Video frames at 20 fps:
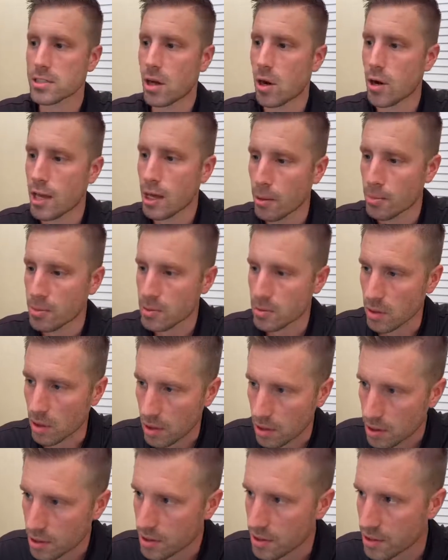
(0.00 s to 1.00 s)
I'll help you
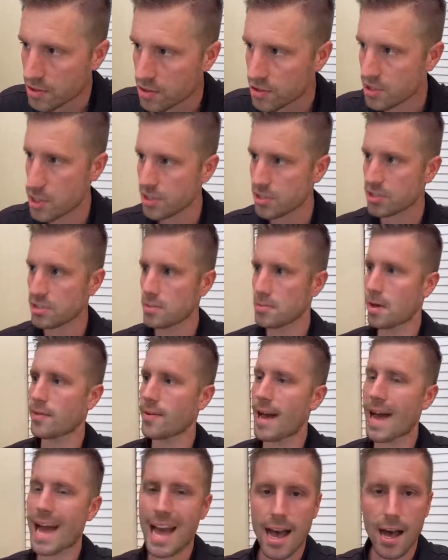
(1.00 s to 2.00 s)
learn the system of
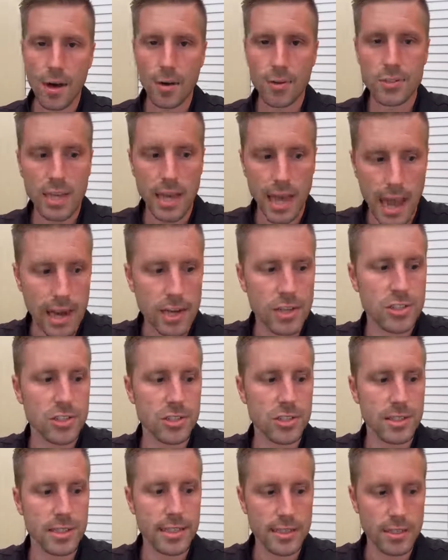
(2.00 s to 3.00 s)
how to
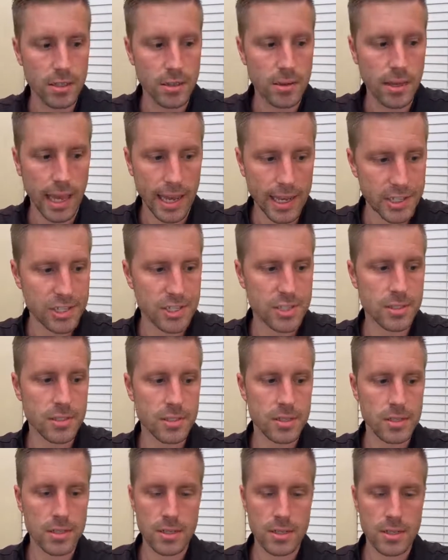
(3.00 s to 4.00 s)
actually get locations.
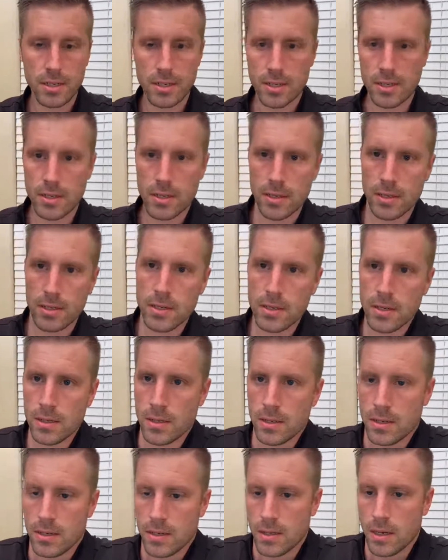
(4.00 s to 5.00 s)

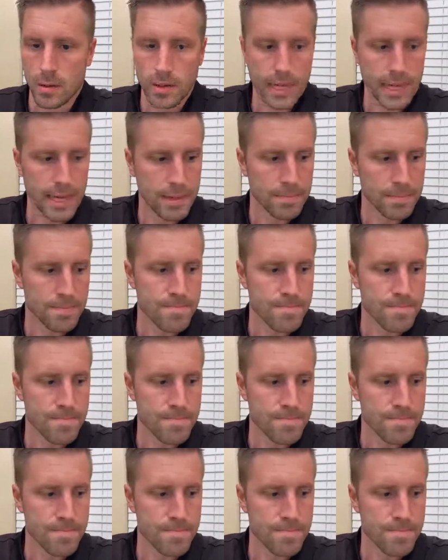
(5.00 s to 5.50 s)
Okay.